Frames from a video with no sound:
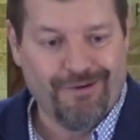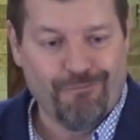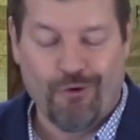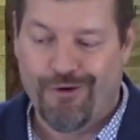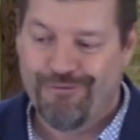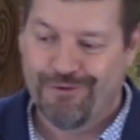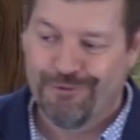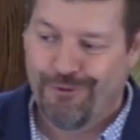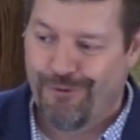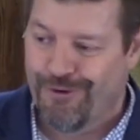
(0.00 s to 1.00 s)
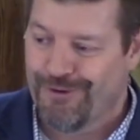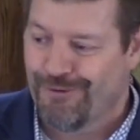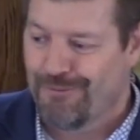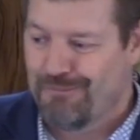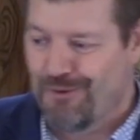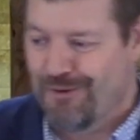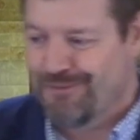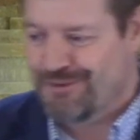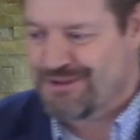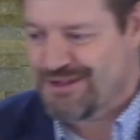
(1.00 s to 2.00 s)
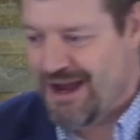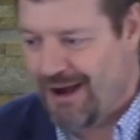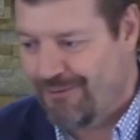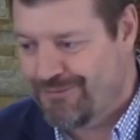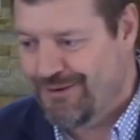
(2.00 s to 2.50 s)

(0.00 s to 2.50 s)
More of the Lord or more of yourself?